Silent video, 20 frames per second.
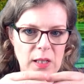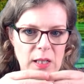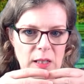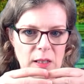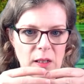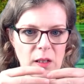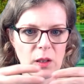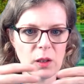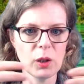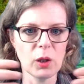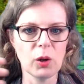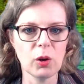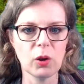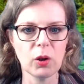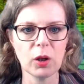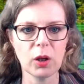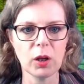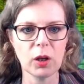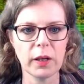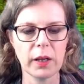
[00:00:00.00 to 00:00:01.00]
in a
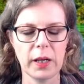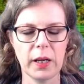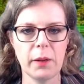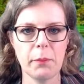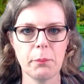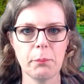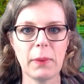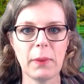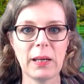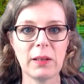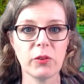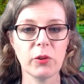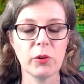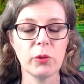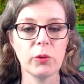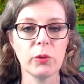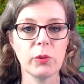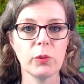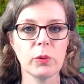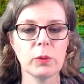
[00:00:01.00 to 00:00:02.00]
long
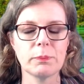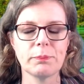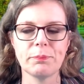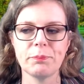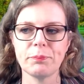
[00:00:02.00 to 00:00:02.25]
metal